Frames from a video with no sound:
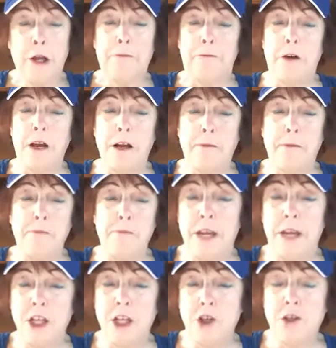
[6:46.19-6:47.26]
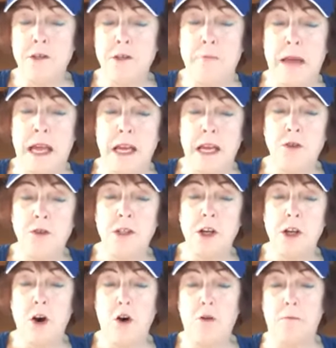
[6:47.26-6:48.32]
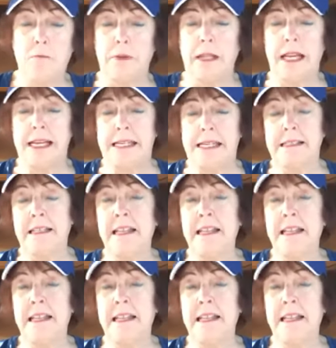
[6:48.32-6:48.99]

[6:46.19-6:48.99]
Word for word: from the pitcher's mound to home plate?